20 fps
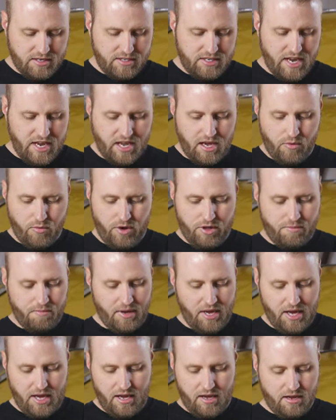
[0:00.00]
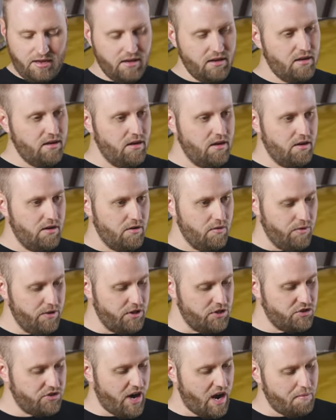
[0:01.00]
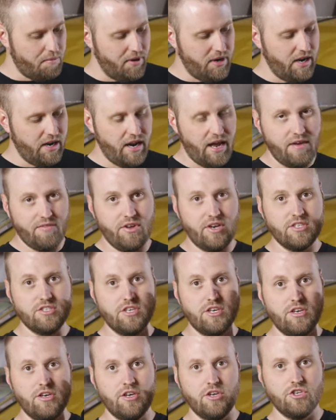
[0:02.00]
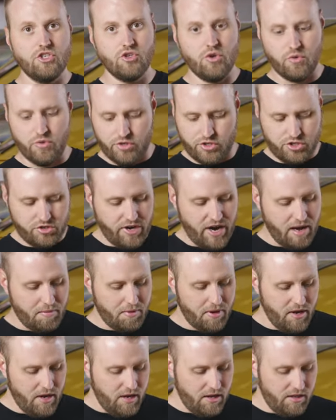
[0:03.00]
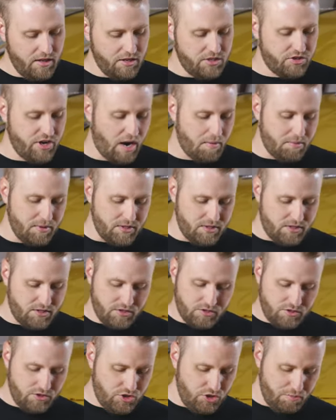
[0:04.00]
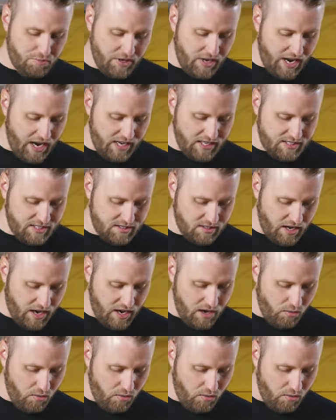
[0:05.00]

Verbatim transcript: take it with me with a strap and, and have it as a, a shoulder strap. The strap is super nice, high